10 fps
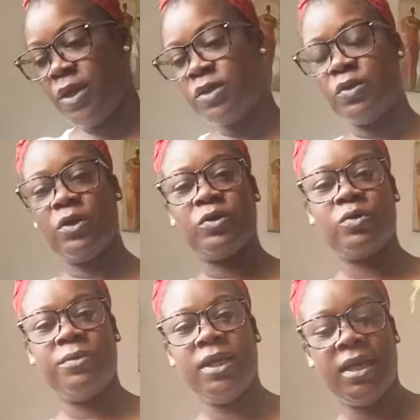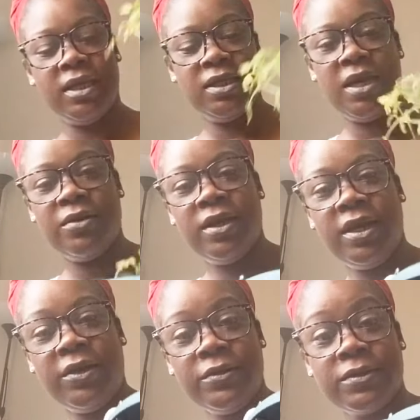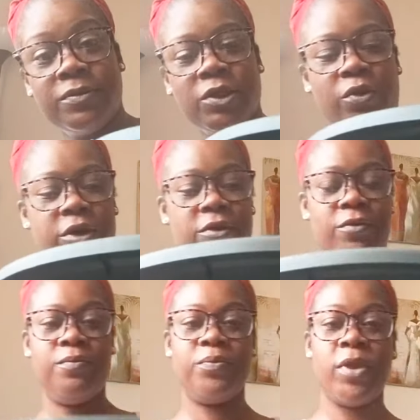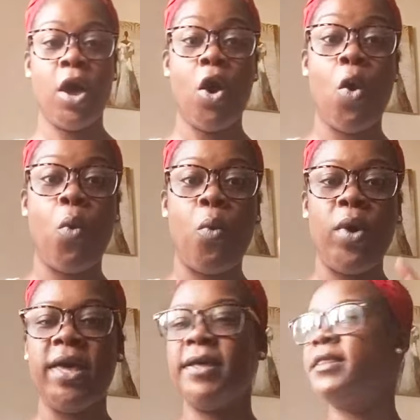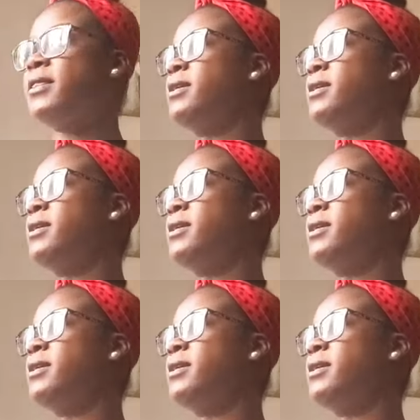those will be laid down in here in some soil with